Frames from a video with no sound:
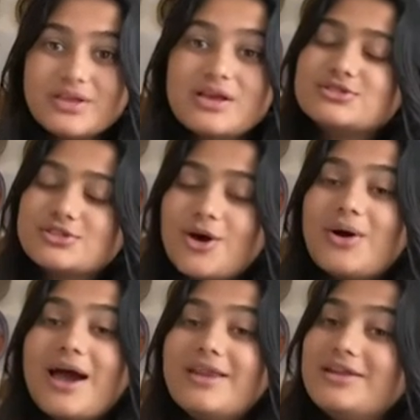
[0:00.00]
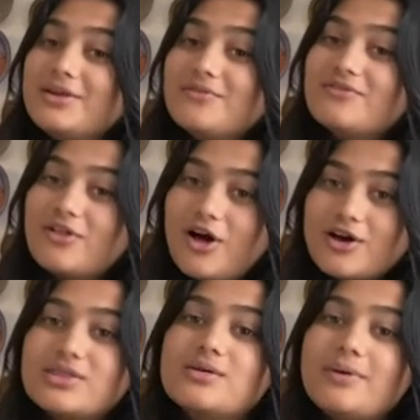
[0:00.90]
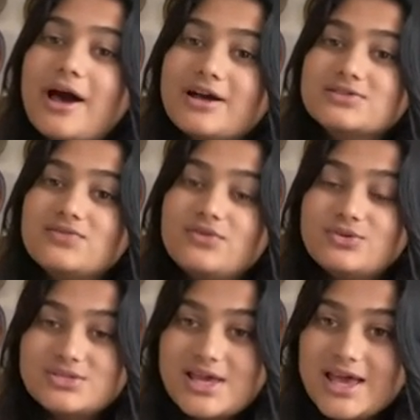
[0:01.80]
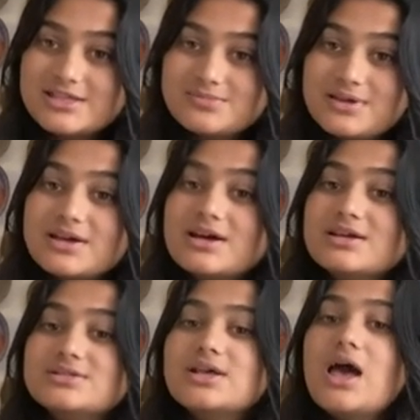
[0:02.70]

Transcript: So I didn't vlog the past few days because